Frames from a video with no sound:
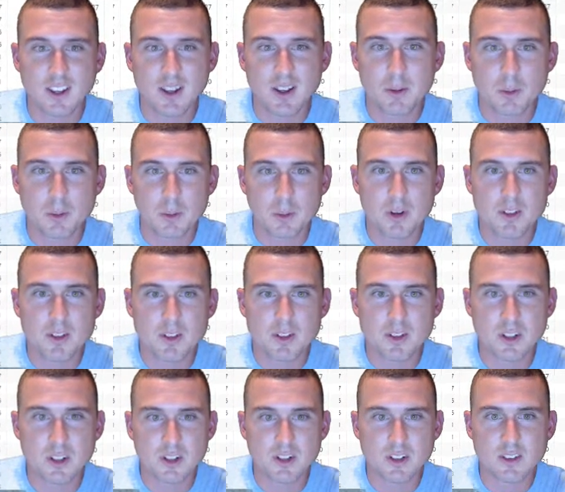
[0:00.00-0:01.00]
Pretty much
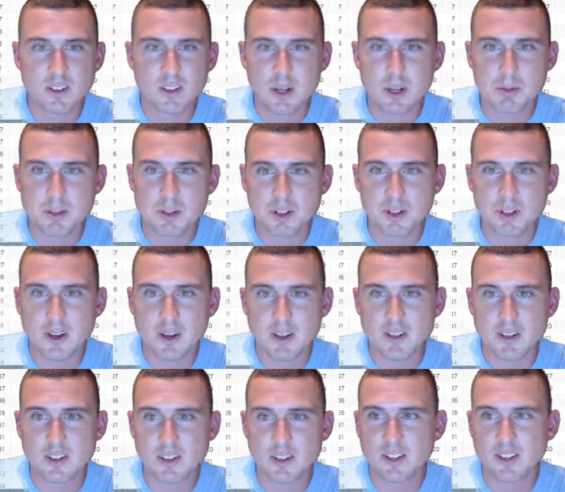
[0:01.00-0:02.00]
the opposite of that right
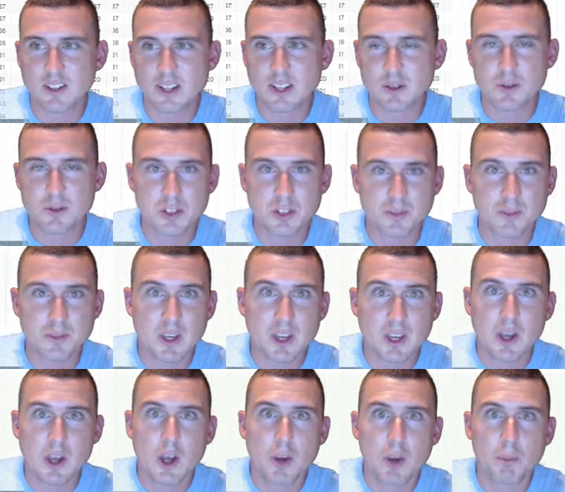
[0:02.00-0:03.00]
there. Interesting.
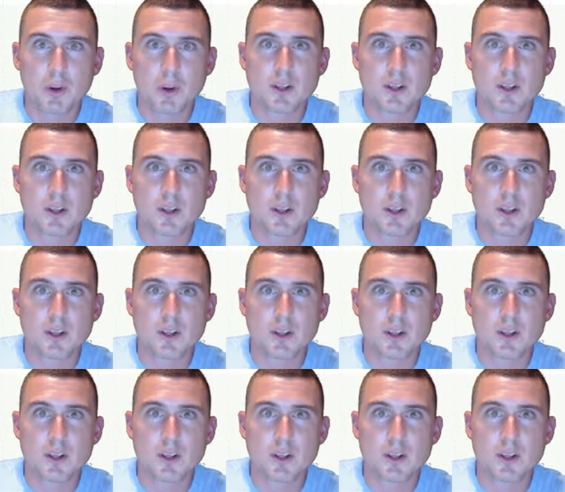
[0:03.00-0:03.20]
But